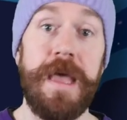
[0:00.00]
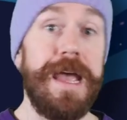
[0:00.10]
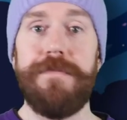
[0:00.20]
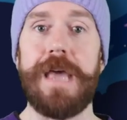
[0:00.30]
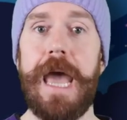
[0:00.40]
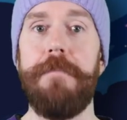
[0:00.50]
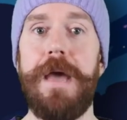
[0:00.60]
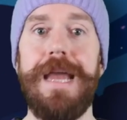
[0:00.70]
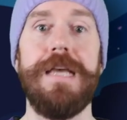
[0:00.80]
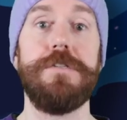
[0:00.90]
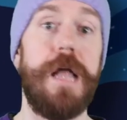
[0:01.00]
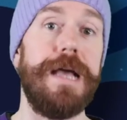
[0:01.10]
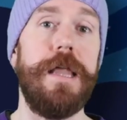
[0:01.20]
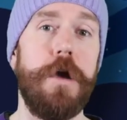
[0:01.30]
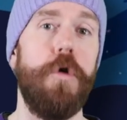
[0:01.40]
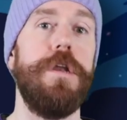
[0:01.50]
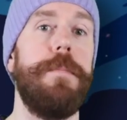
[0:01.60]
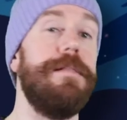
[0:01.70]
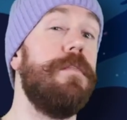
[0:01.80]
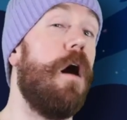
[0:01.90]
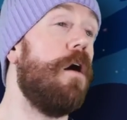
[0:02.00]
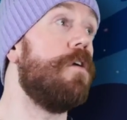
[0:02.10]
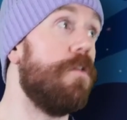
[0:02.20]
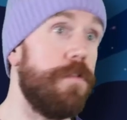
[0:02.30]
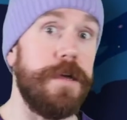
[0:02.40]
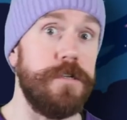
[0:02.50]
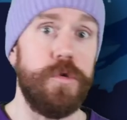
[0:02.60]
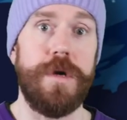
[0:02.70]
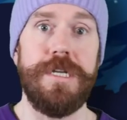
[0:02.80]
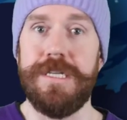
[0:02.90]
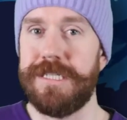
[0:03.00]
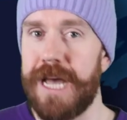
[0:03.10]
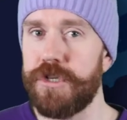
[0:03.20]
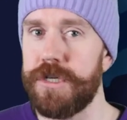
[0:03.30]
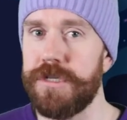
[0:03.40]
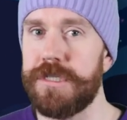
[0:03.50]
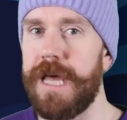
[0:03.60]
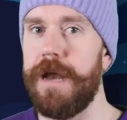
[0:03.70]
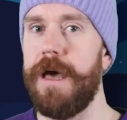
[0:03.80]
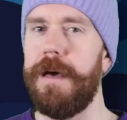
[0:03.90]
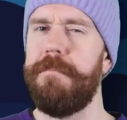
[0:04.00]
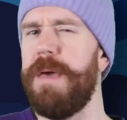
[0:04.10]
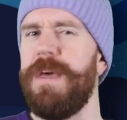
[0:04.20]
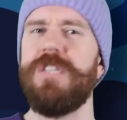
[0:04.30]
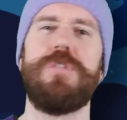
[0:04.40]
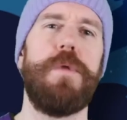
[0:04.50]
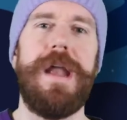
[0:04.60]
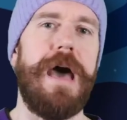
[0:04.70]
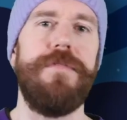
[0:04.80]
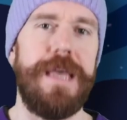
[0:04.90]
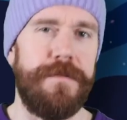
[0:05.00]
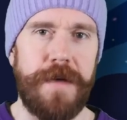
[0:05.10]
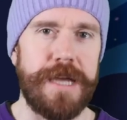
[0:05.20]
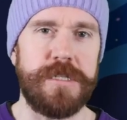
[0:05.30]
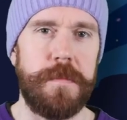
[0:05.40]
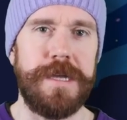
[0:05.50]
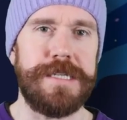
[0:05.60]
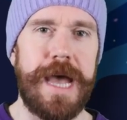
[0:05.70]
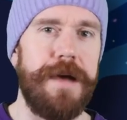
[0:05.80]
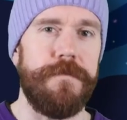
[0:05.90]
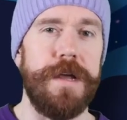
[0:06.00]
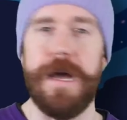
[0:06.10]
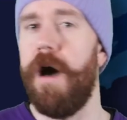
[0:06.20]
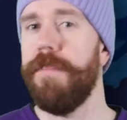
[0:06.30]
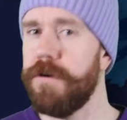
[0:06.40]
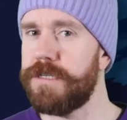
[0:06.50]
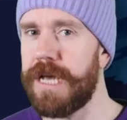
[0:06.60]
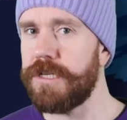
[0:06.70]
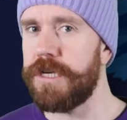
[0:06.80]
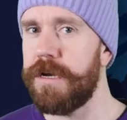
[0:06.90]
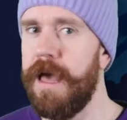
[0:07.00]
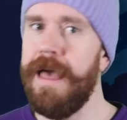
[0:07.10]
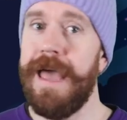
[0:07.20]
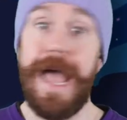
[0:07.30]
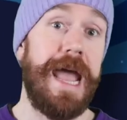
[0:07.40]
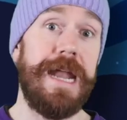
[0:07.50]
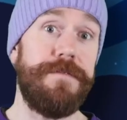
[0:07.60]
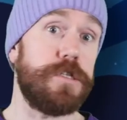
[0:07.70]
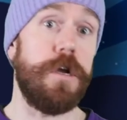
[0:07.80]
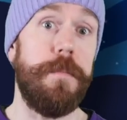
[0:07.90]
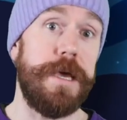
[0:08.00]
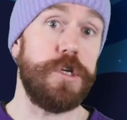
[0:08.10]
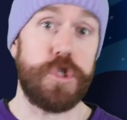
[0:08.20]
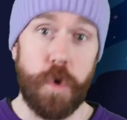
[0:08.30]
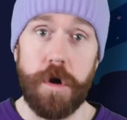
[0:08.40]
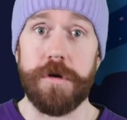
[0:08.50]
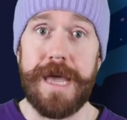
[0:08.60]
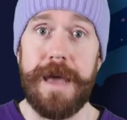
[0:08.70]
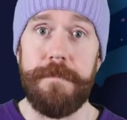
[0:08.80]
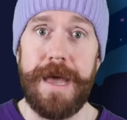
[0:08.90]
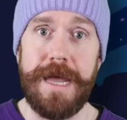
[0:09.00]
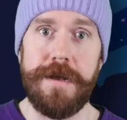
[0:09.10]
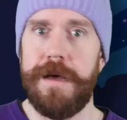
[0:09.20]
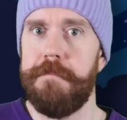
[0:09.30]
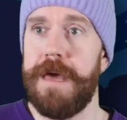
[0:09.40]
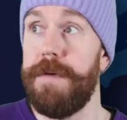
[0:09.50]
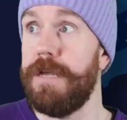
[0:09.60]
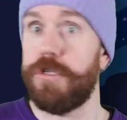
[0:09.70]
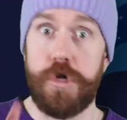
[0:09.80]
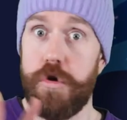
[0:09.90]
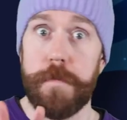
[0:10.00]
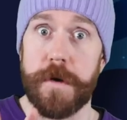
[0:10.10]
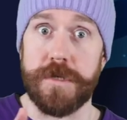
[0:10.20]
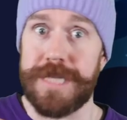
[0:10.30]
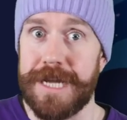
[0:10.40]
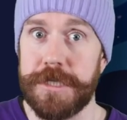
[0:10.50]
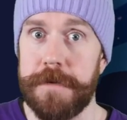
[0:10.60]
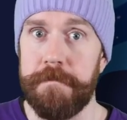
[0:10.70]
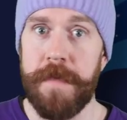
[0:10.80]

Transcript: If the campaign is likely going to be longer than 20 sessions, then maybe spread out the advancement to every other session, and if it's going to be a shorter campaign, maybe 2 per session.